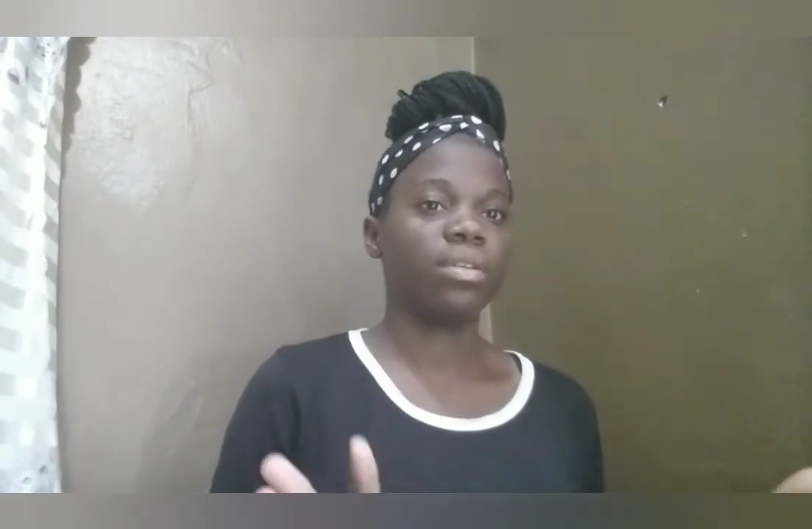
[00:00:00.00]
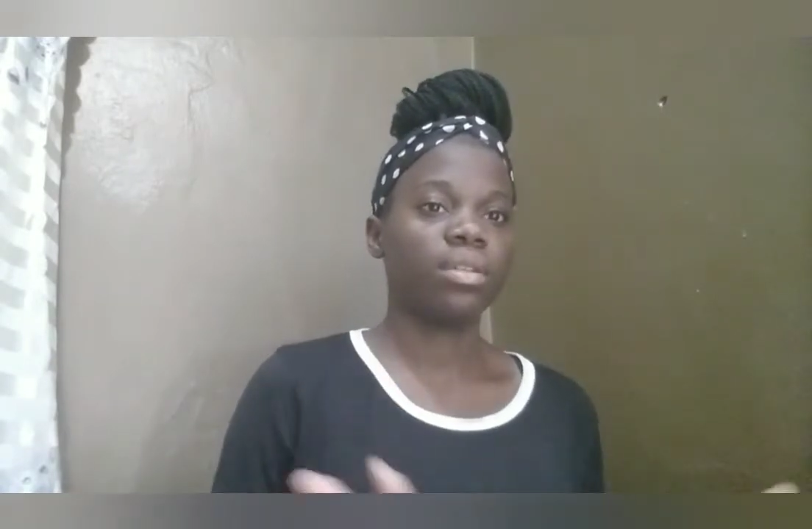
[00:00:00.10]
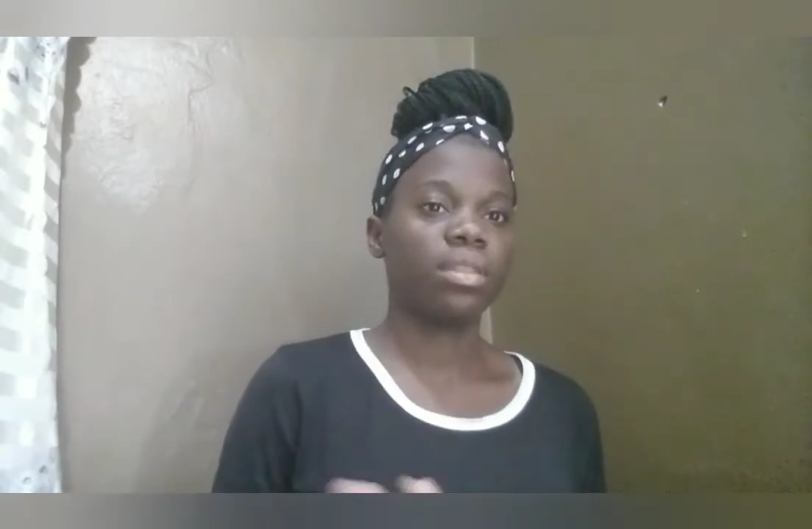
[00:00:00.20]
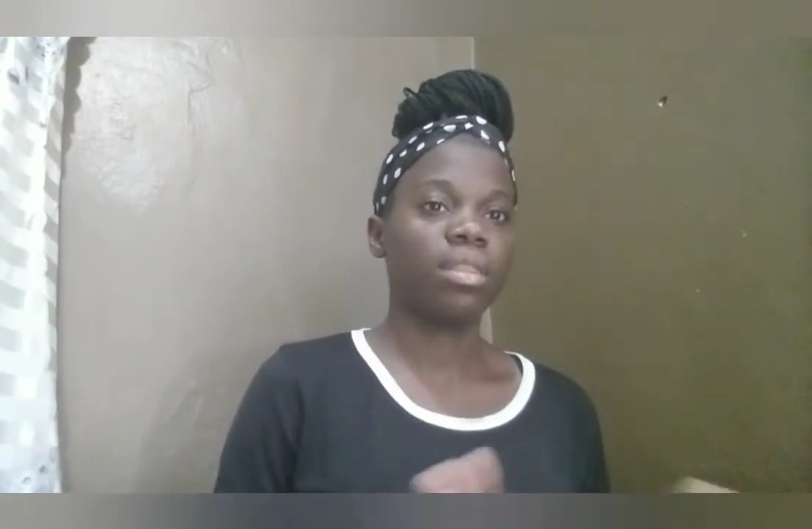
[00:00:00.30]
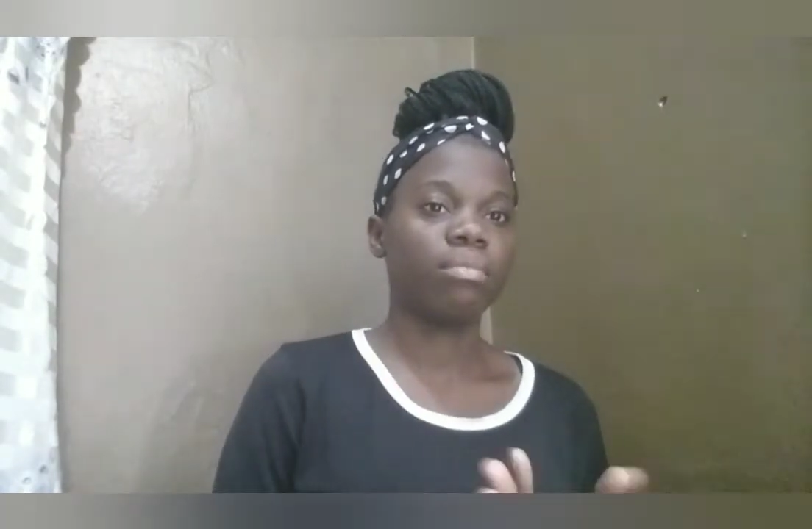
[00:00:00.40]

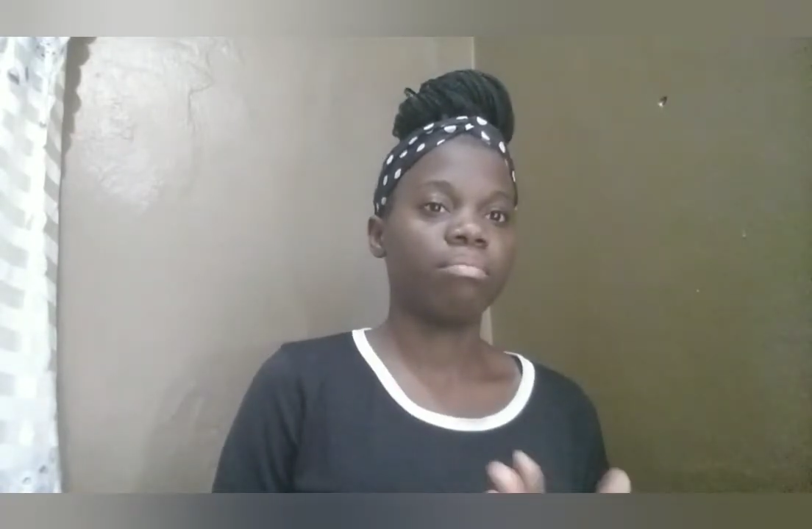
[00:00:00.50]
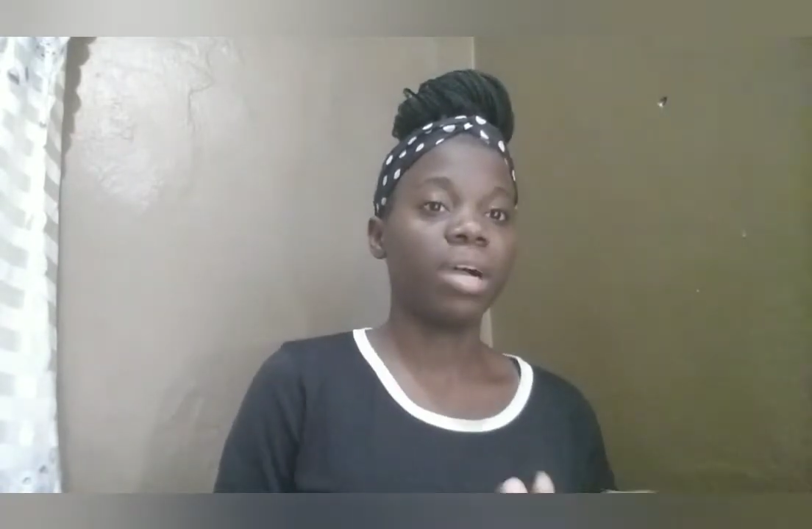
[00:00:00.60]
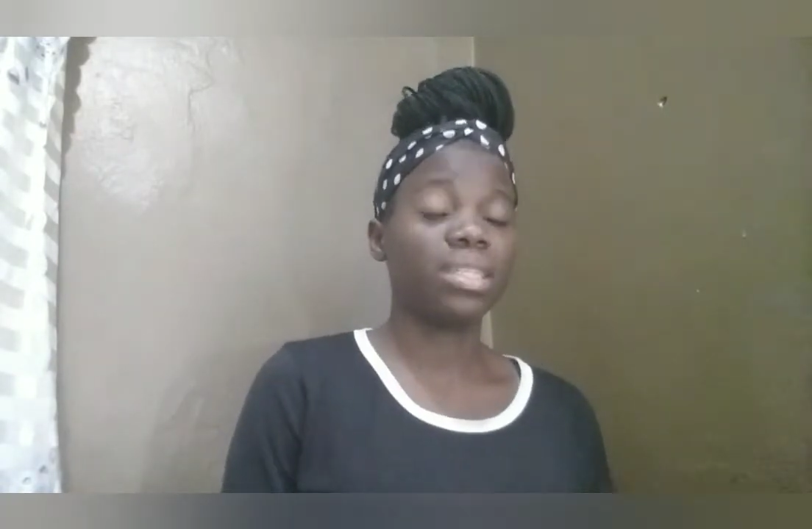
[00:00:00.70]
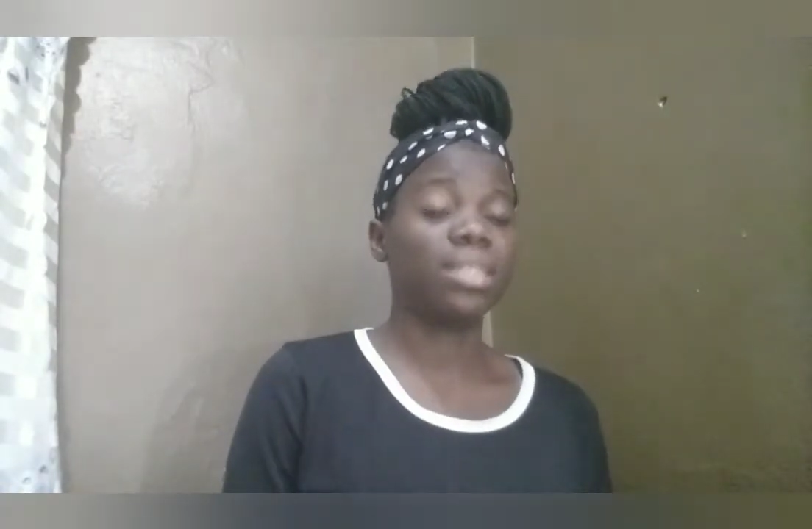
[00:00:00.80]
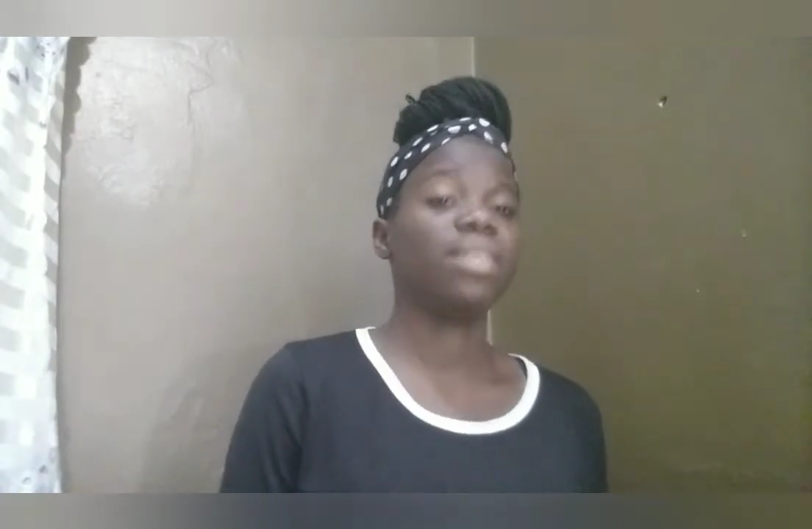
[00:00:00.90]

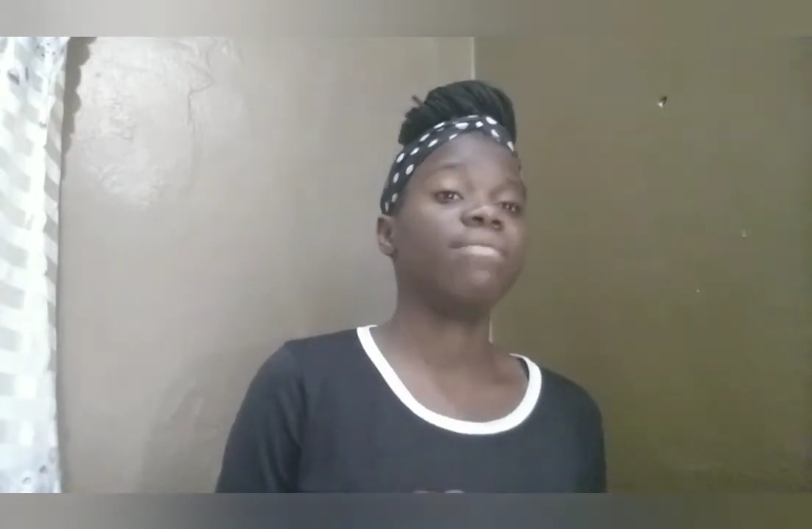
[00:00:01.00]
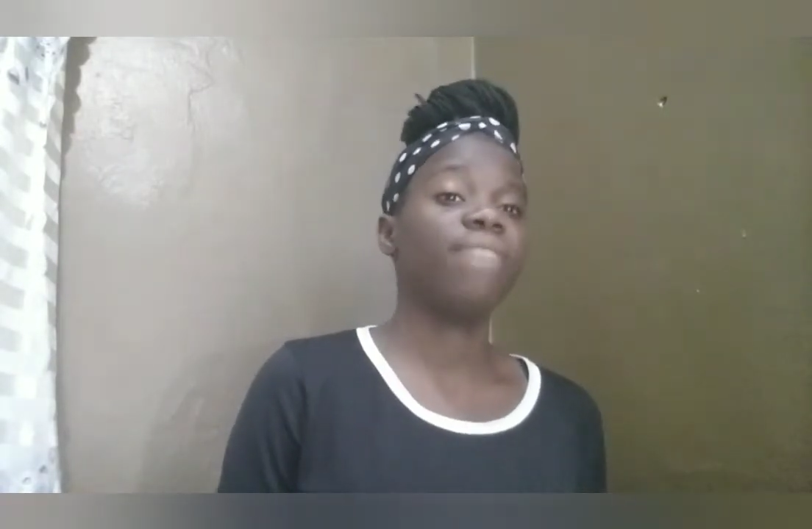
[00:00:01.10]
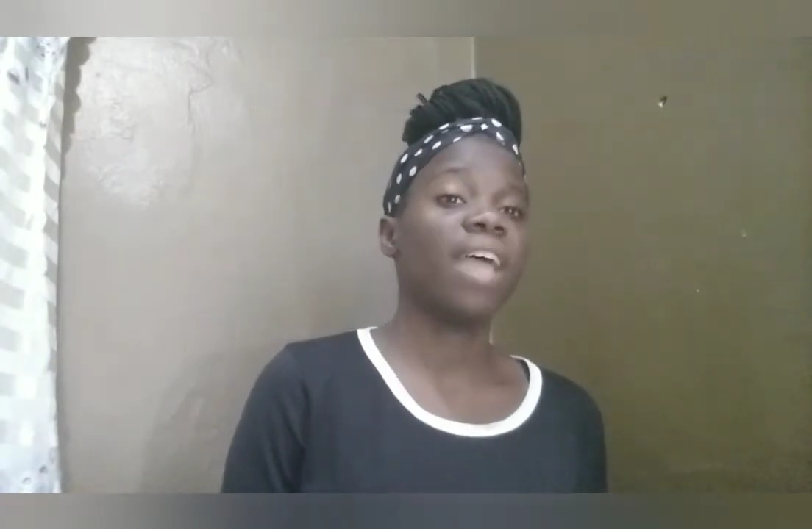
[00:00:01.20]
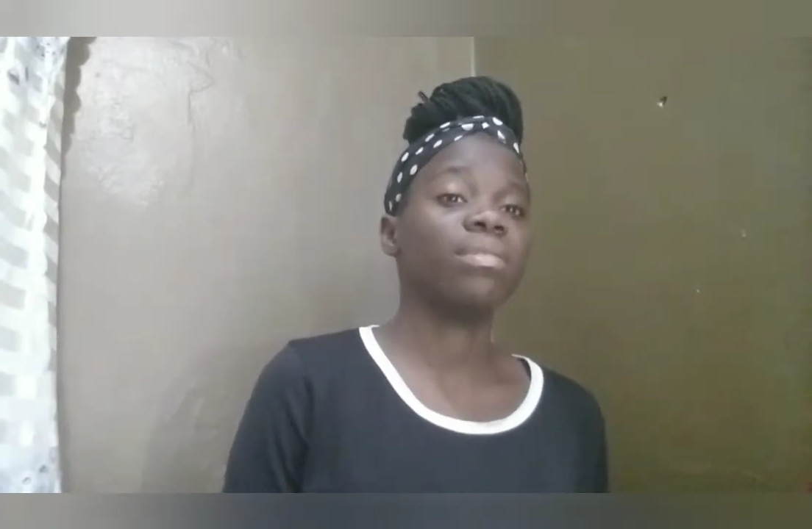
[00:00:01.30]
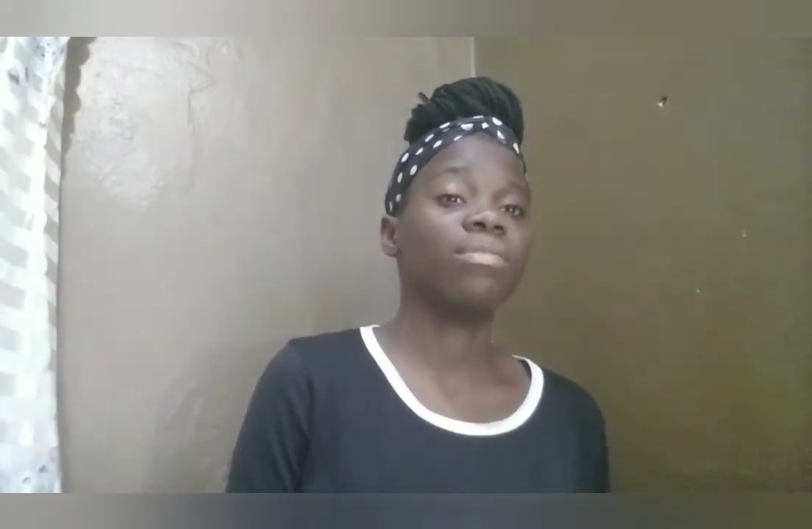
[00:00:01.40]

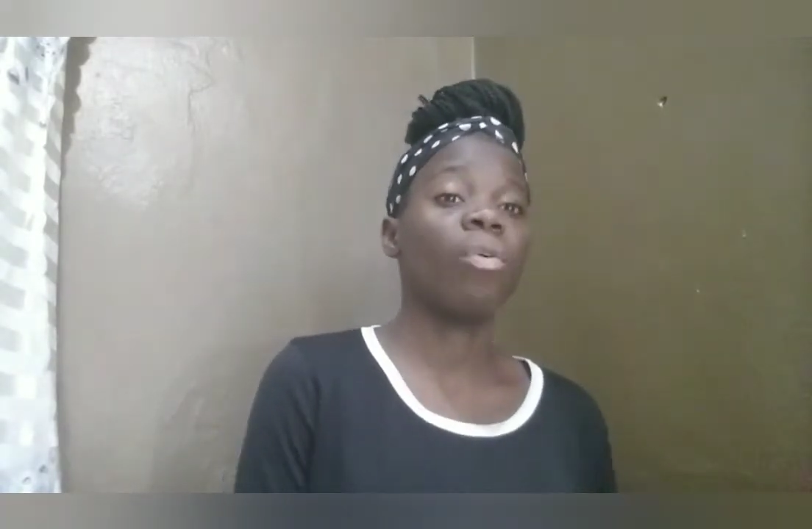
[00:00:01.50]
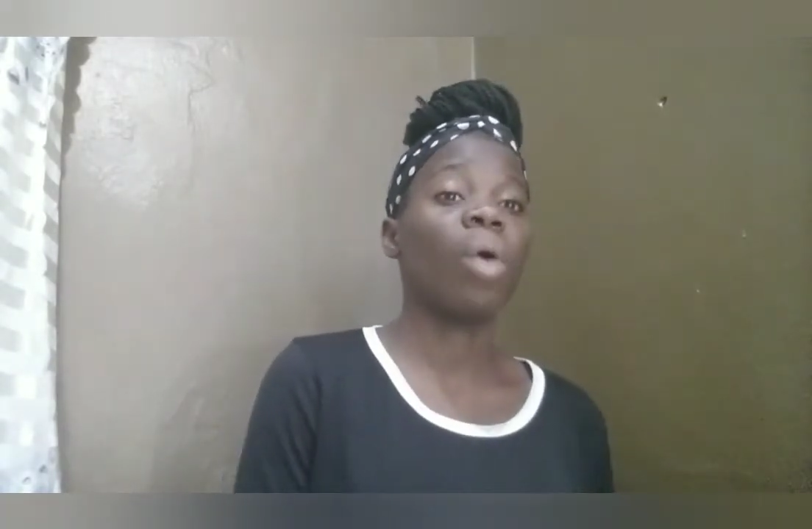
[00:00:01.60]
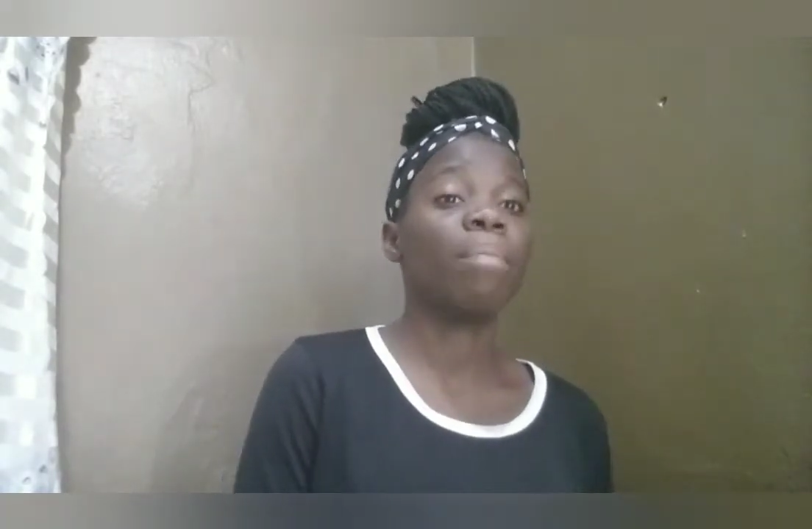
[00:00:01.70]
vibes if you want